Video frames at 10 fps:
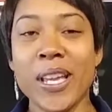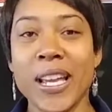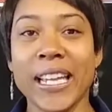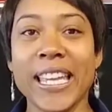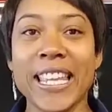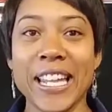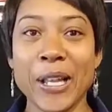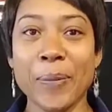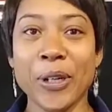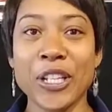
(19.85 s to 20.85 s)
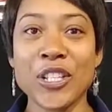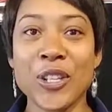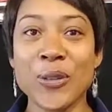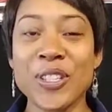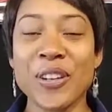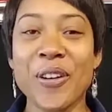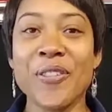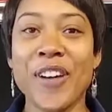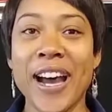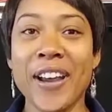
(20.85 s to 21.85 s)
Again, that number is
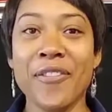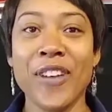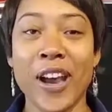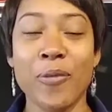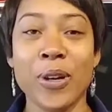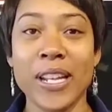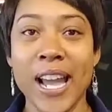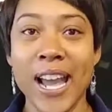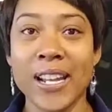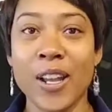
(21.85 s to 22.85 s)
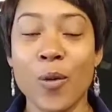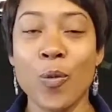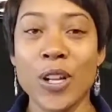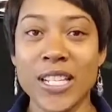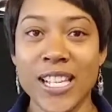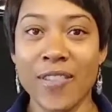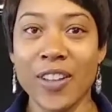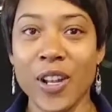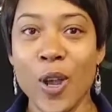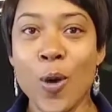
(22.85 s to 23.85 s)

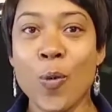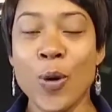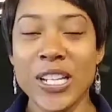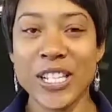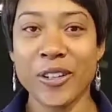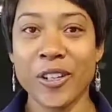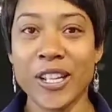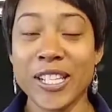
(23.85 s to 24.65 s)
205-519-1710.